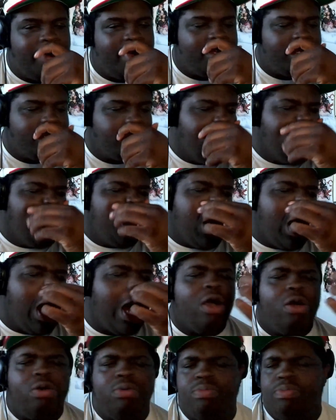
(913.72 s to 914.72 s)
Punch.
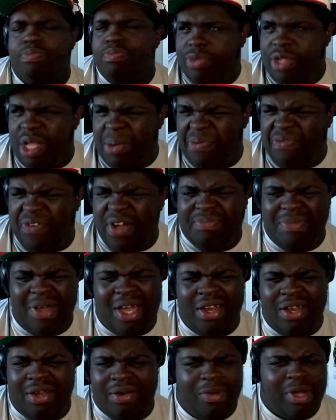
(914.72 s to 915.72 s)
Oh, number five is
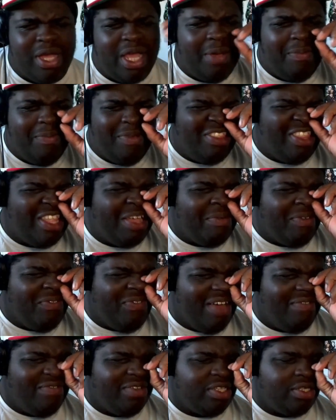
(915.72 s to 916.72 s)
number
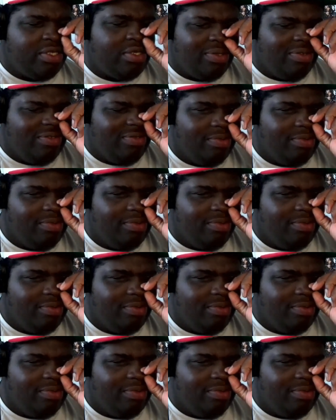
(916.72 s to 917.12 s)
five is